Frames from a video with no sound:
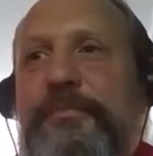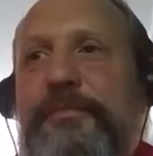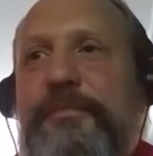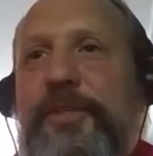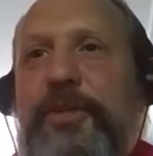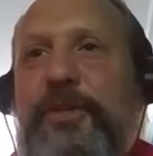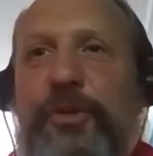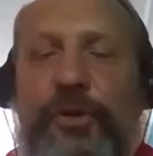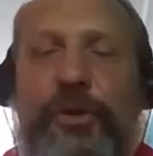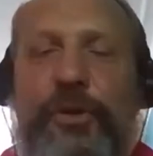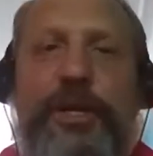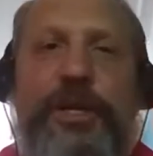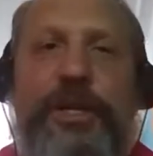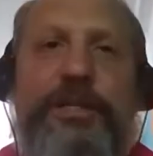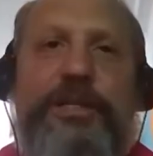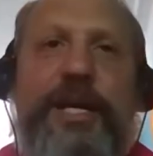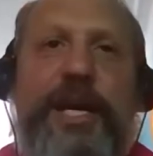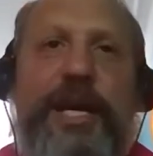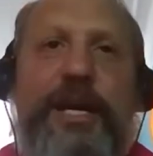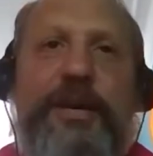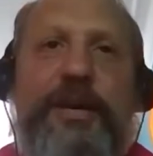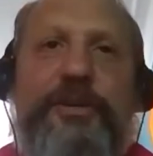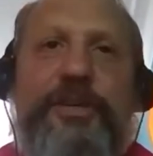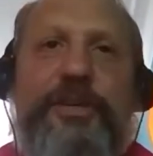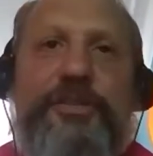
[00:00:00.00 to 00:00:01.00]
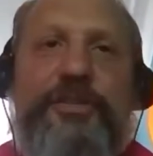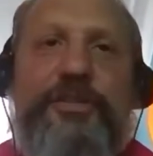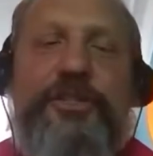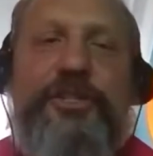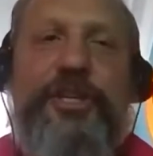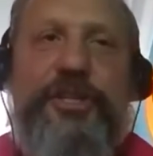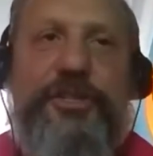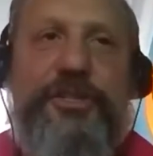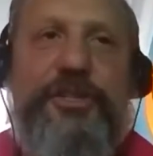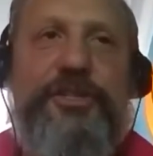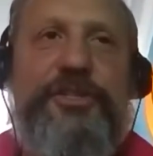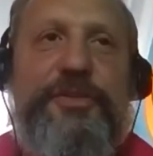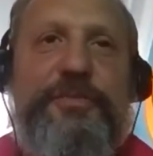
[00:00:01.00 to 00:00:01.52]
Cooling down is
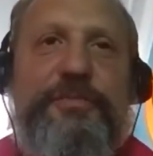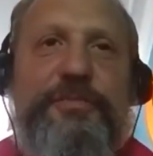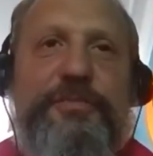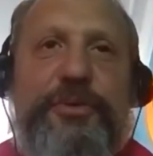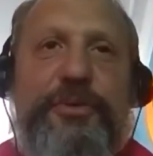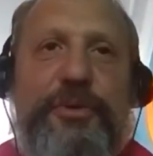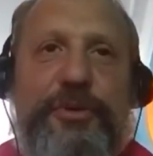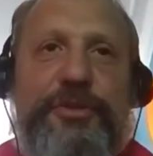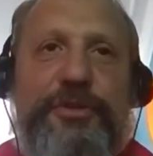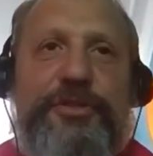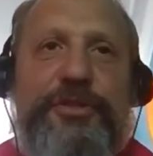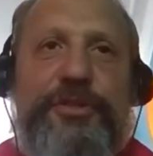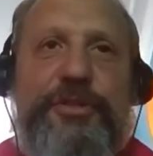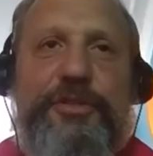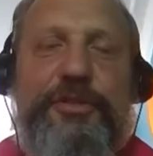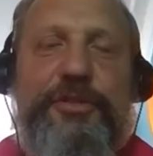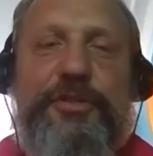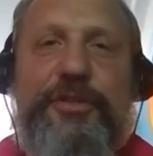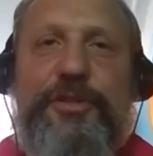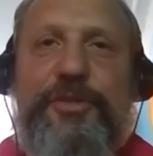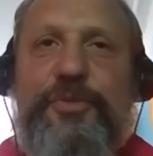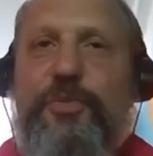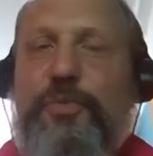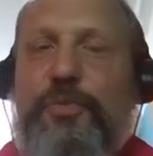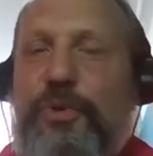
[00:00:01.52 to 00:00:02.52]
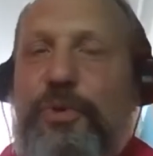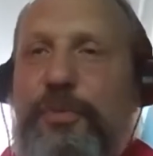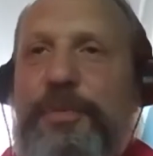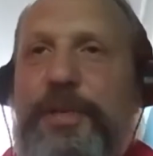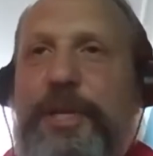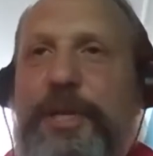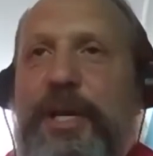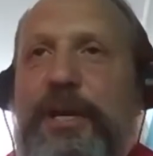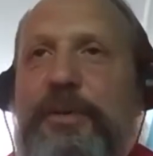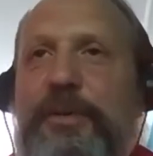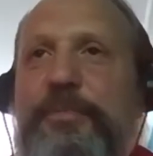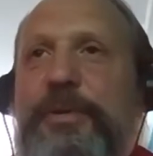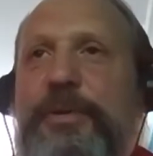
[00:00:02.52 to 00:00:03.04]
just as important as warming
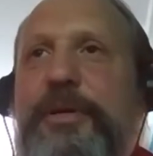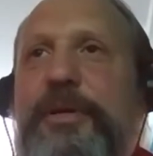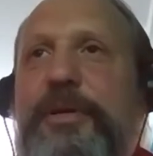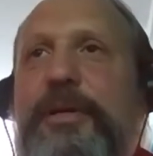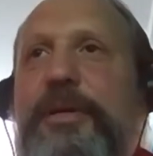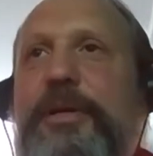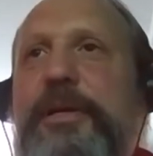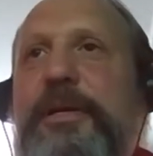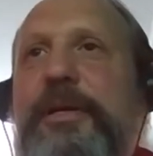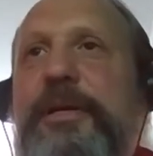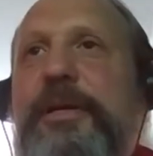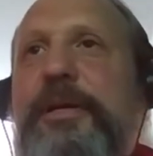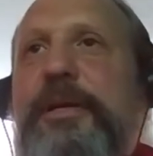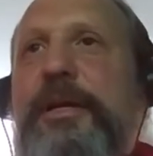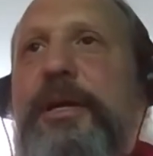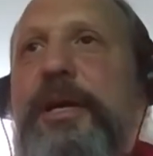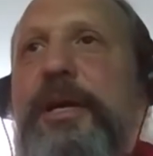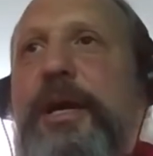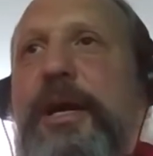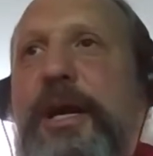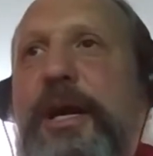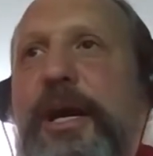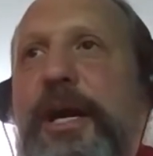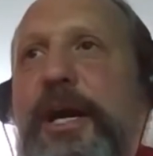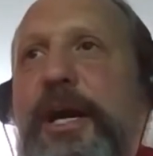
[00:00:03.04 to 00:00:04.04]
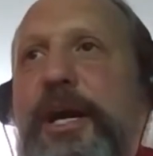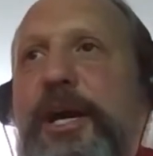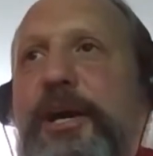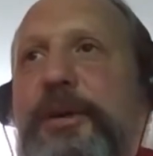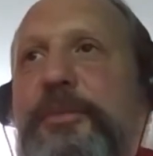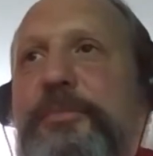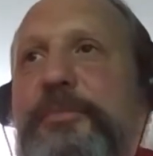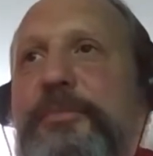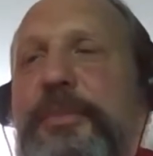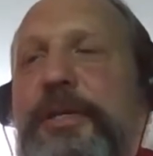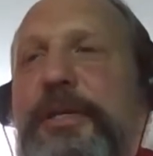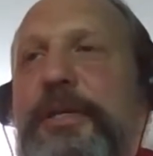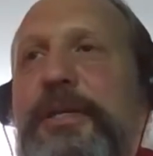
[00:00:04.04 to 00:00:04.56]
up.
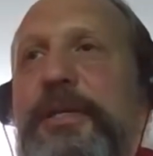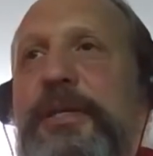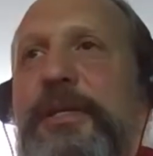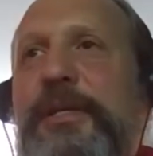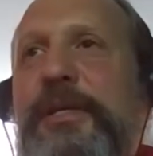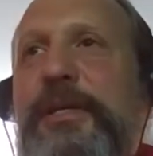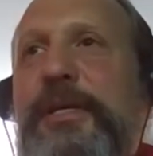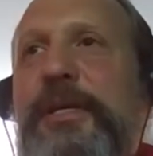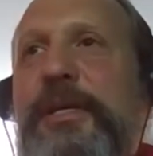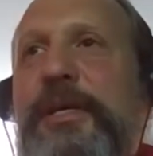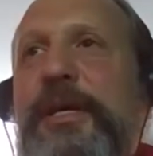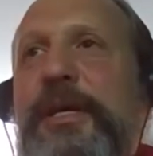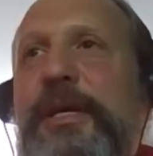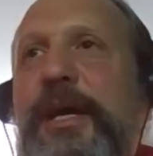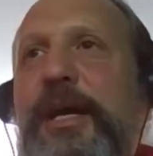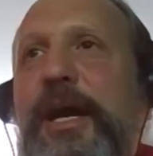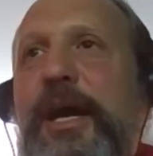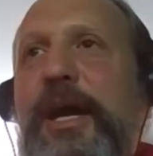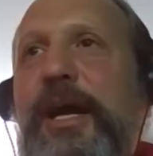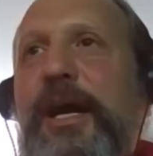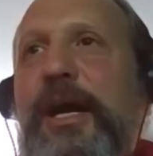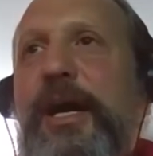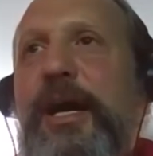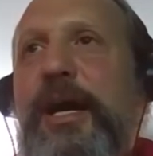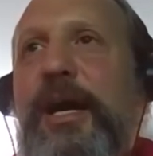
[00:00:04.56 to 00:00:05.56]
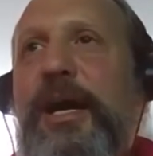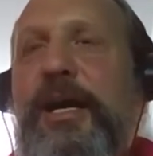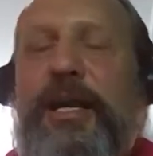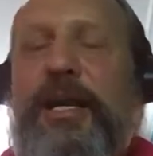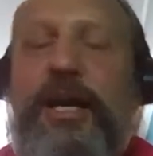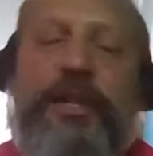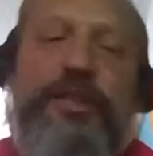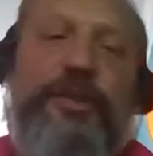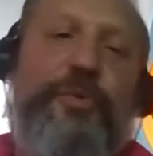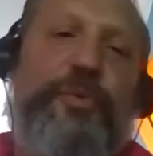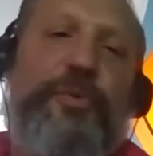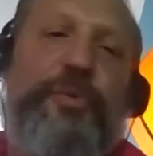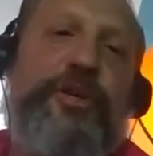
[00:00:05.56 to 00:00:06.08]
I
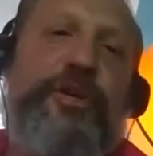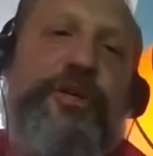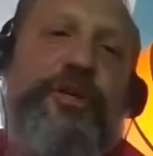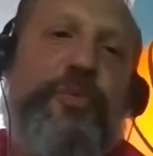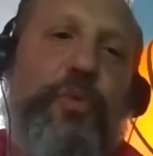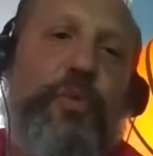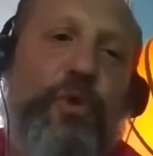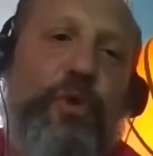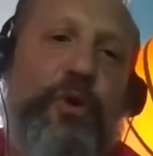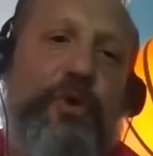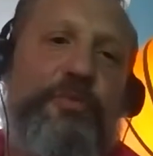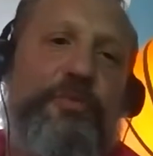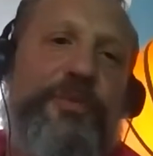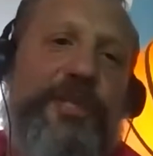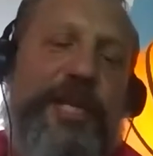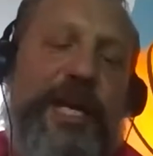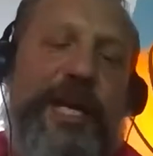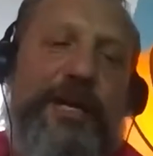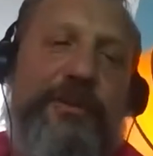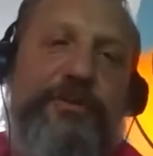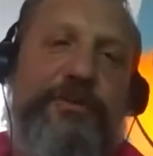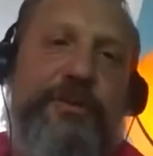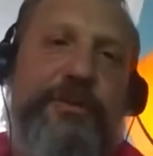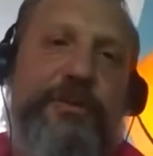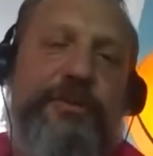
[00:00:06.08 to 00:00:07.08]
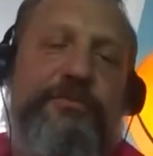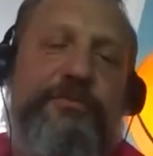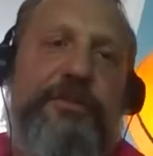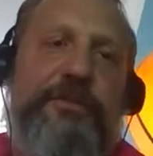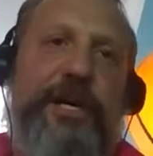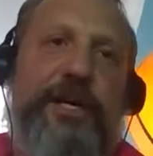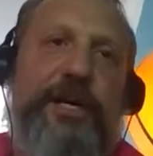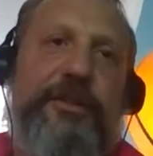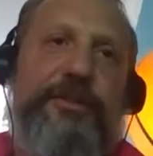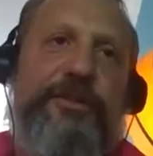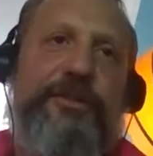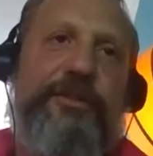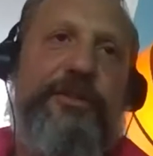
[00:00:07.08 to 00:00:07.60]
like the word warm down
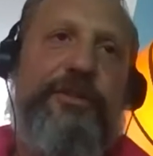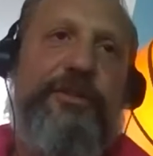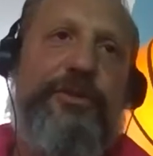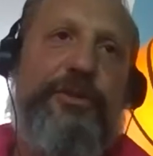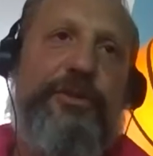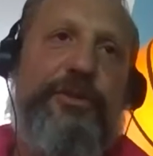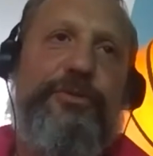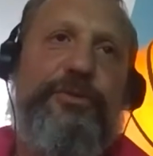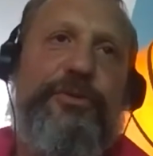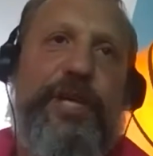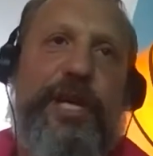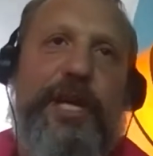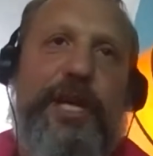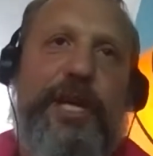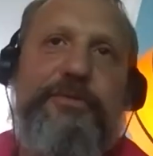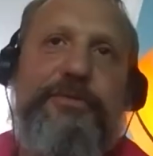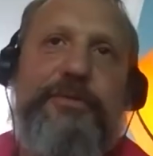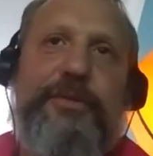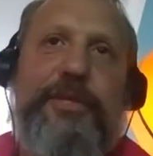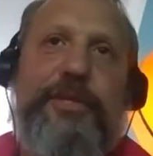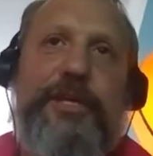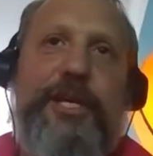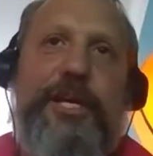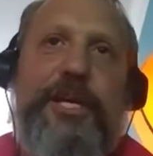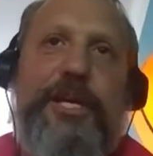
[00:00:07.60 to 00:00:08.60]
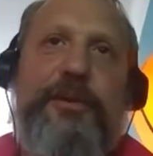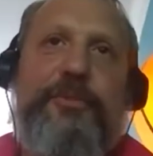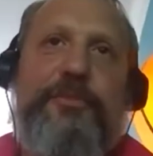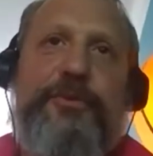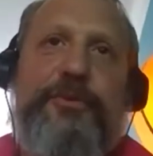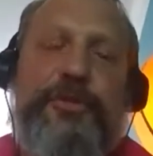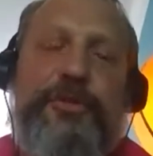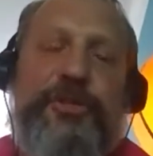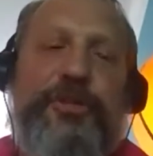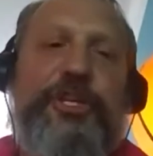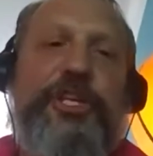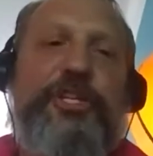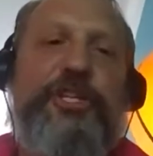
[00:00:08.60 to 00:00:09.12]
rather than cool down
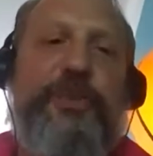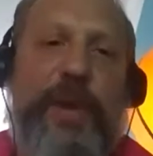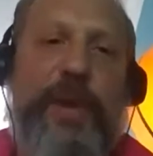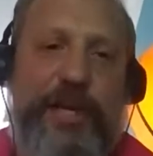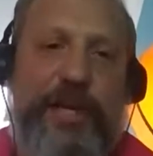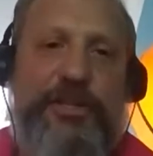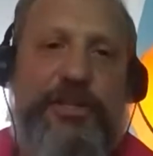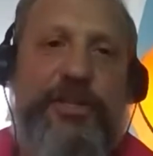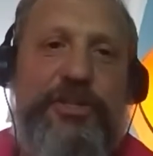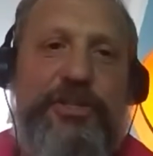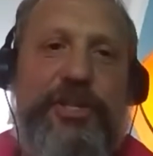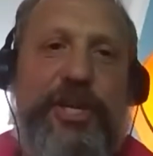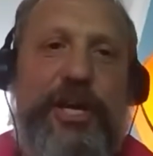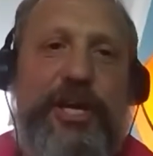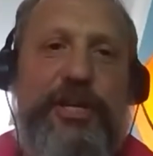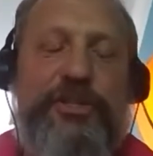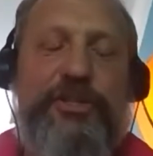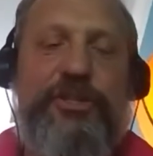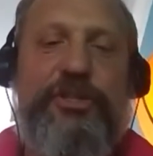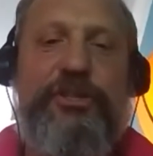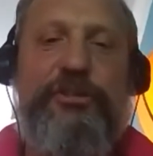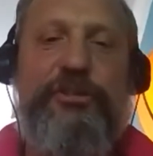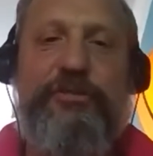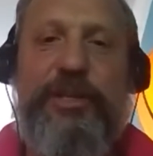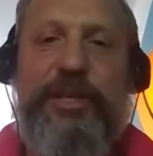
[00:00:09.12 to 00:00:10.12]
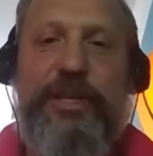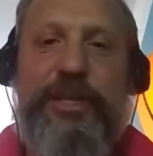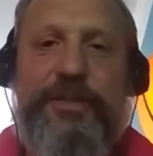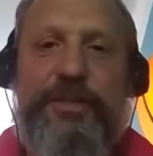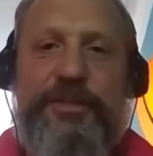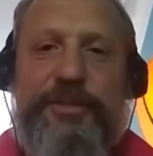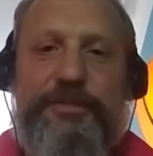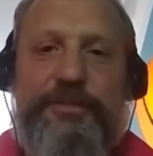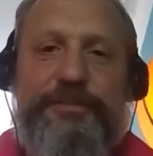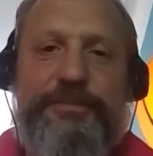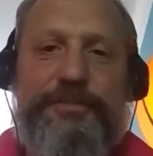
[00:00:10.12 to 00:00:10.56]
because you need to exercise during it.